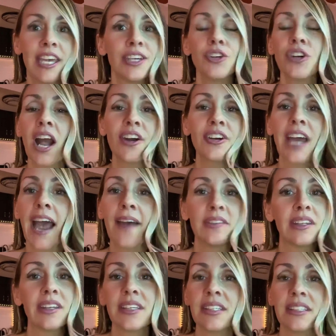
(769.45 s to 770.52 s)
You're not going to
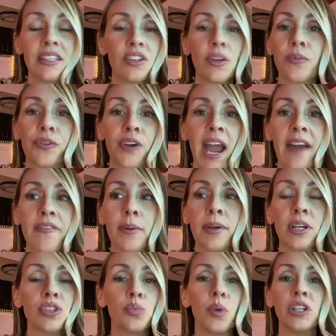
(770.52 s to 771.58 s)
have to listen to them forever
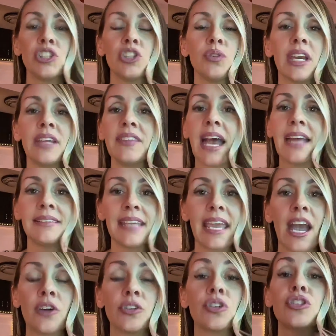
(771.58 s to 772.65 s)
because once you get that
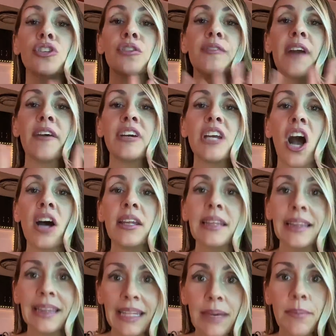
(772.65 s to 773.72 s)
down, because they're very
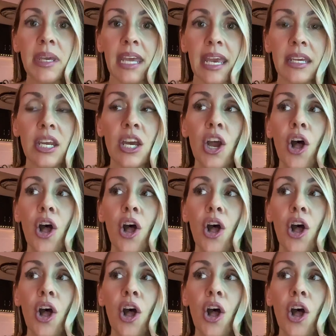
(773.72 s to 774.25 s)
unlimited,